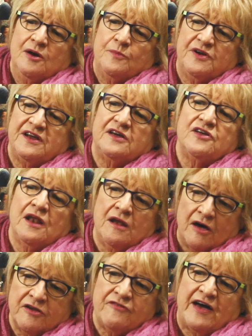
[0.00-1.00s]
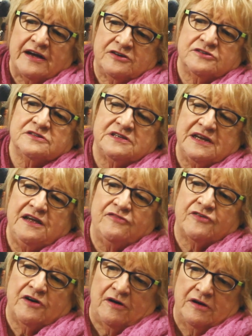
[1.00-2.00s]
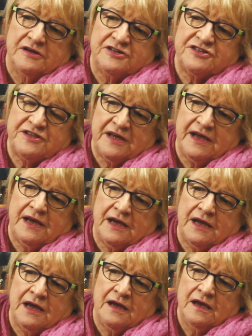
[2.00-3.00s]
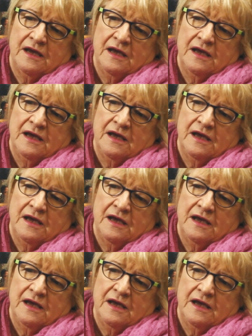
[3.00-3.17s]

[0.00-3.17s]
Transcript: But a lot of actors leave college thinking,